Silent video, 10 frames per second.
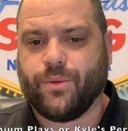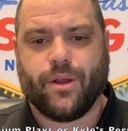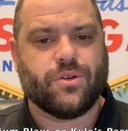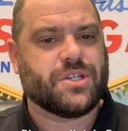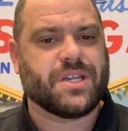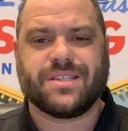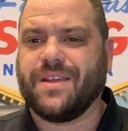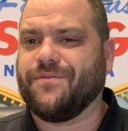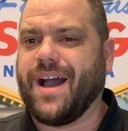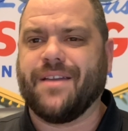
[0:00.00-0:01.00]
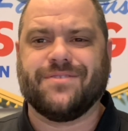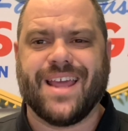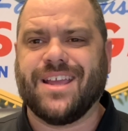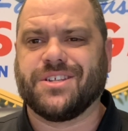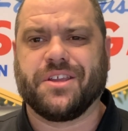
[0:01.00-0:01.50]
365
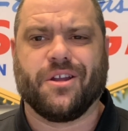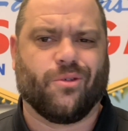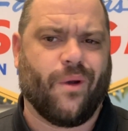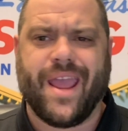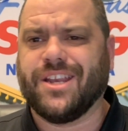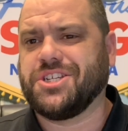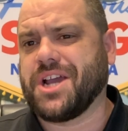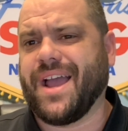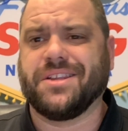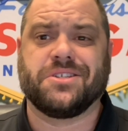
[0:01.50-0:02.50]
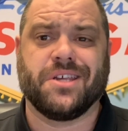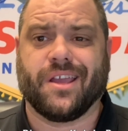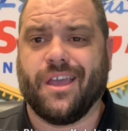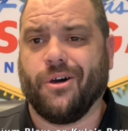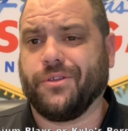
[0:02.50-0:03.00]
days a year, rain, shine,
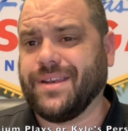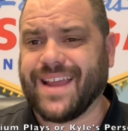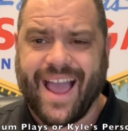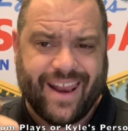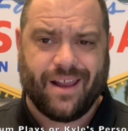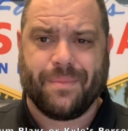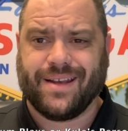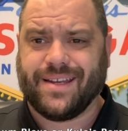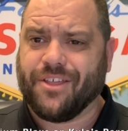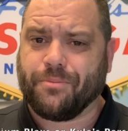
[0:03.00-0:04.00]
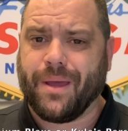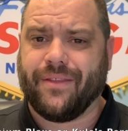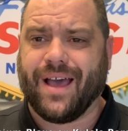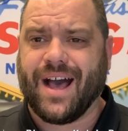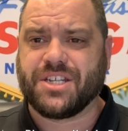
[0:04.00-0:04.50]
sick, healthy, dying on my deathbed
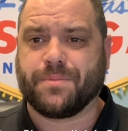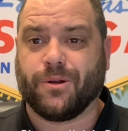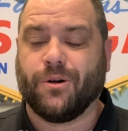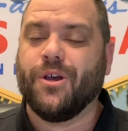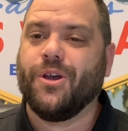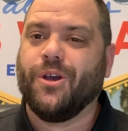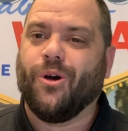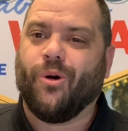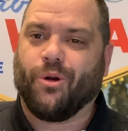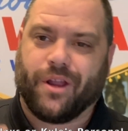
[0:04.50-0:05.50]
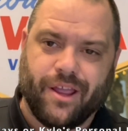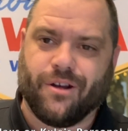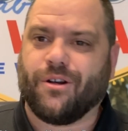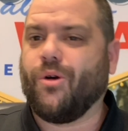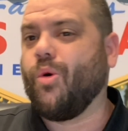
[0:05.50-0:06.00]
in the hospital, or
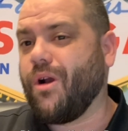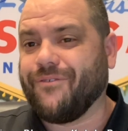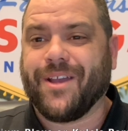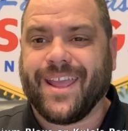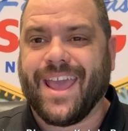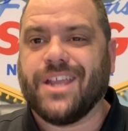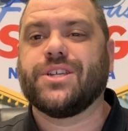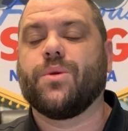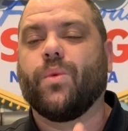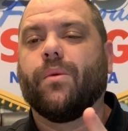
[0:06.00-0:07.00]
here or on vacation.